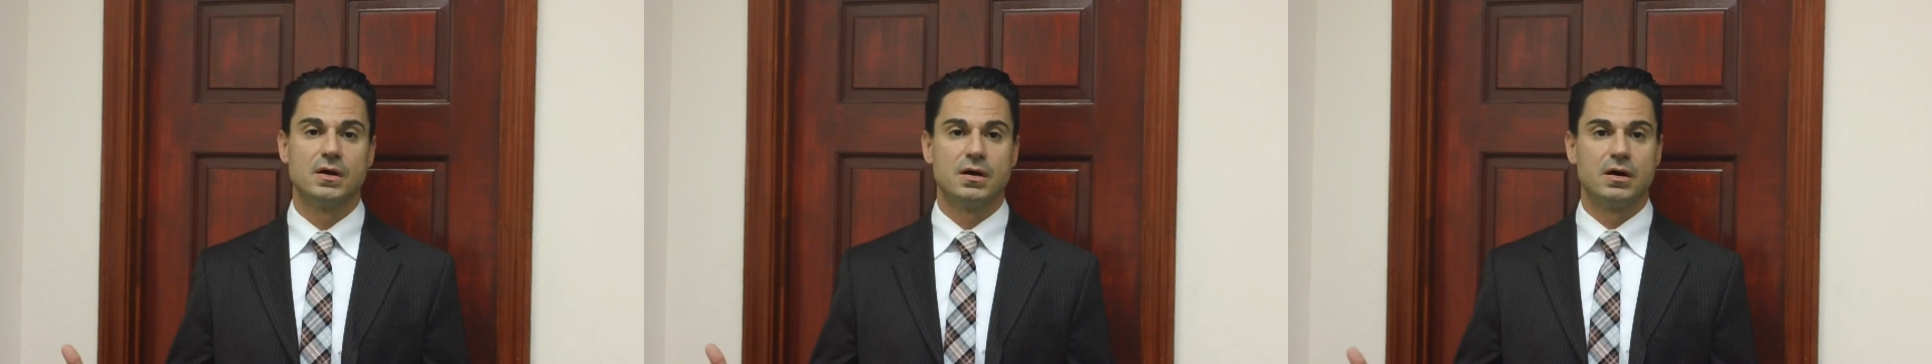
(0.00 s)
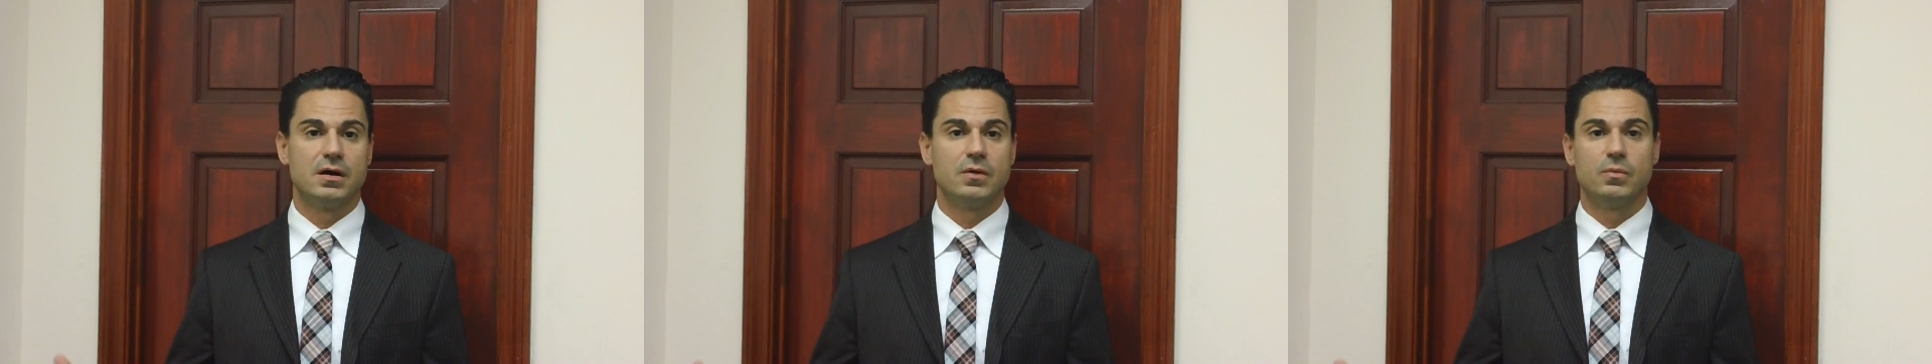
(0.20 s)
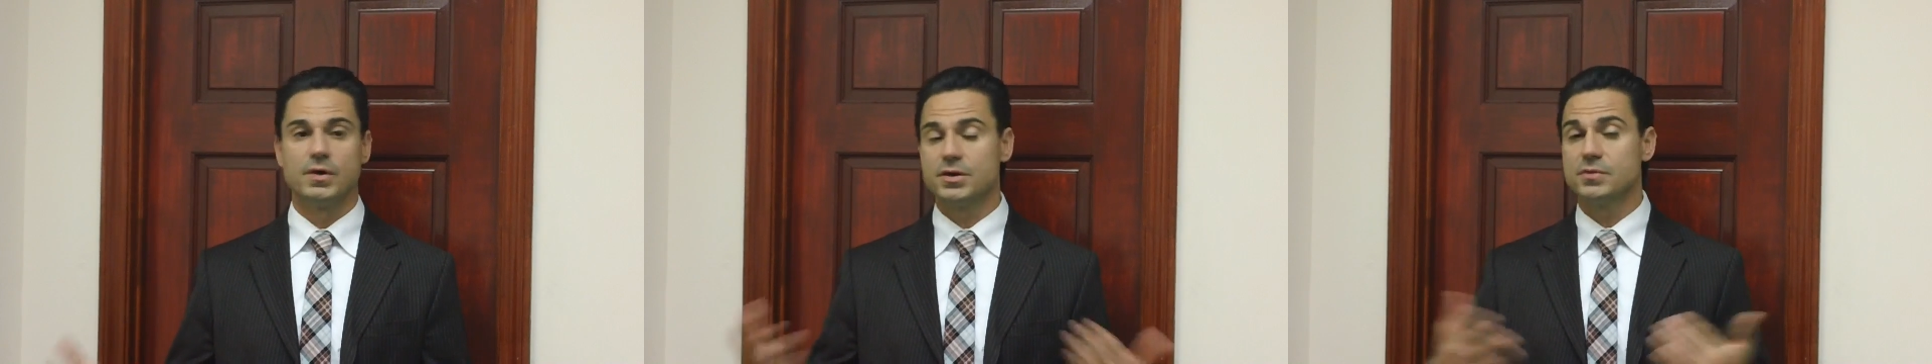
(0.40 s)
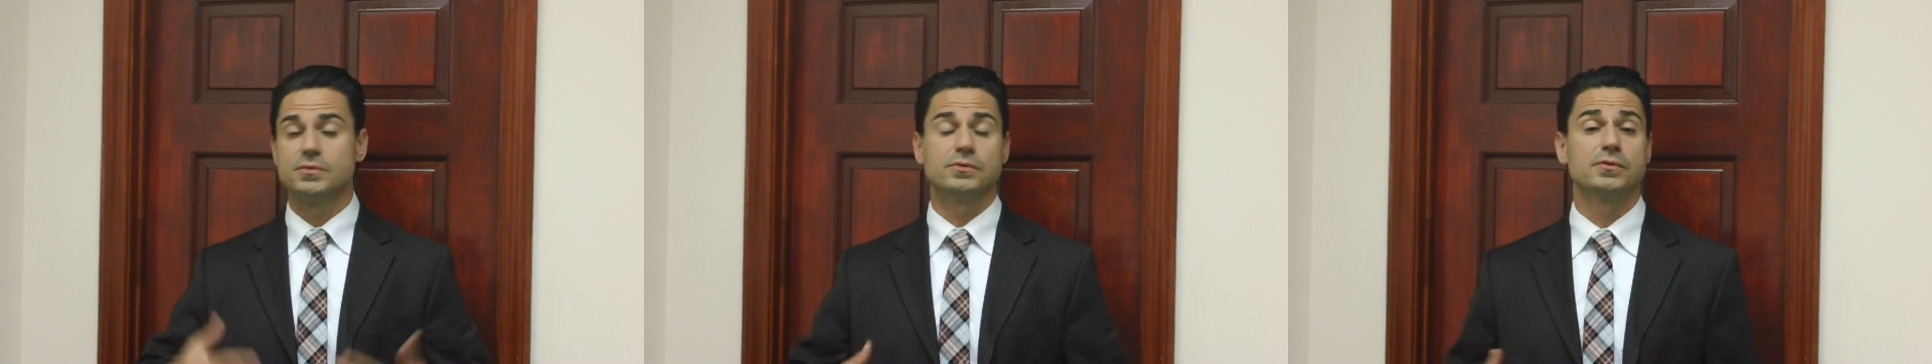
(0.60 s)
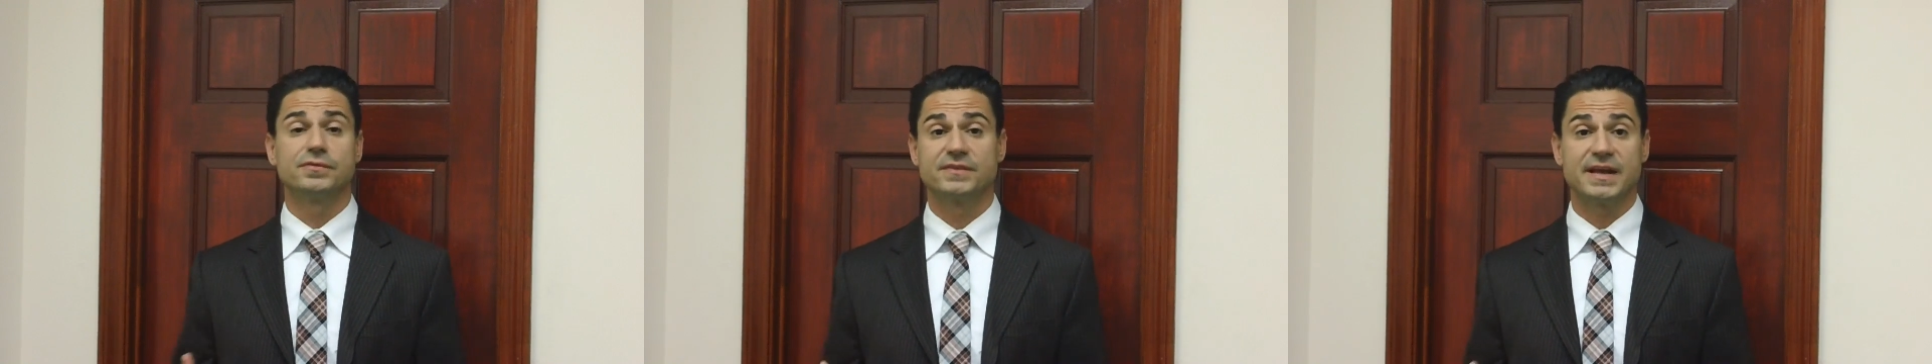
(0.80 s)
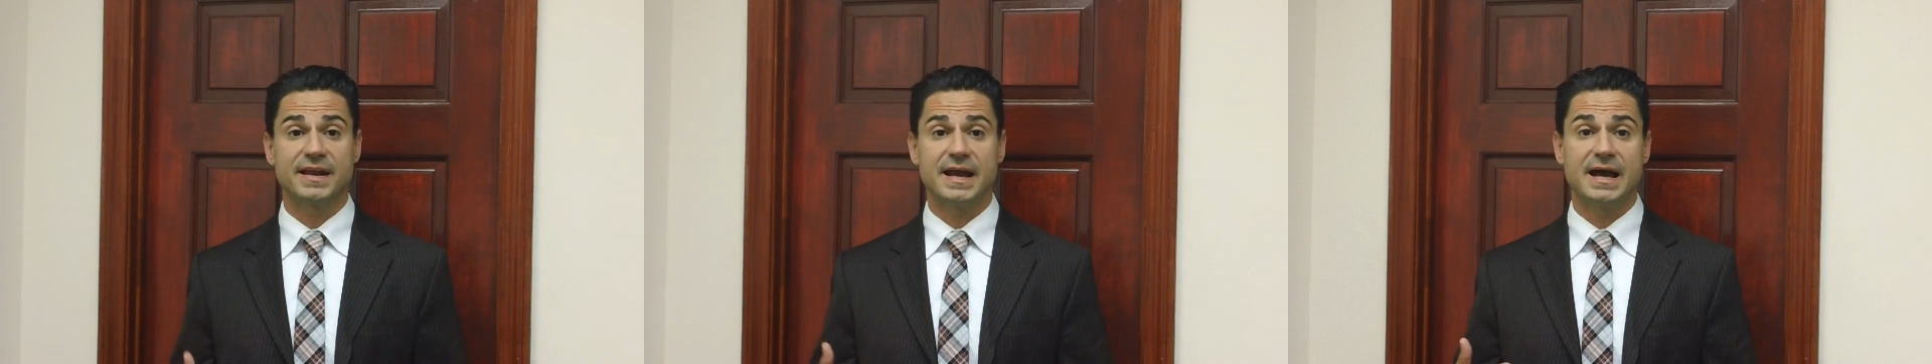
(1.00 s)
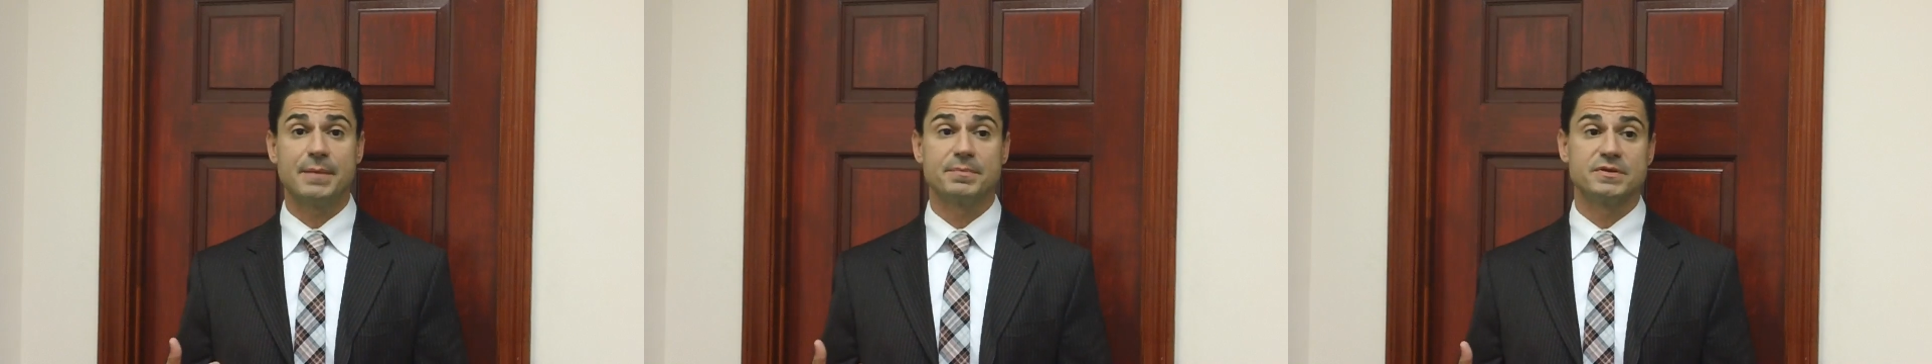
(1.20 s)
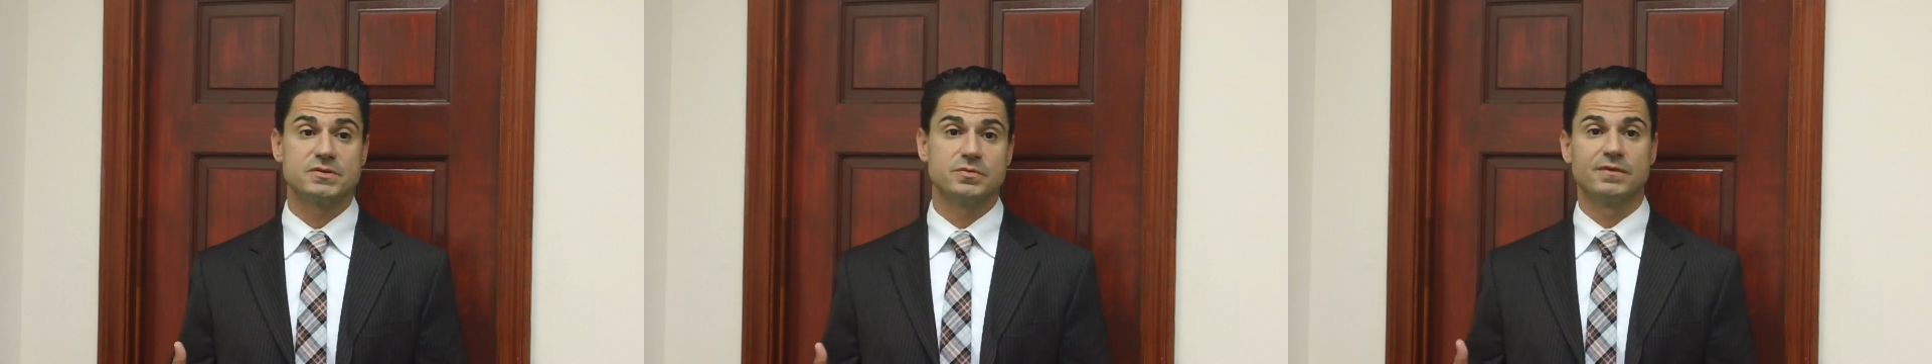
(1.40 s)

What do you do if that happens?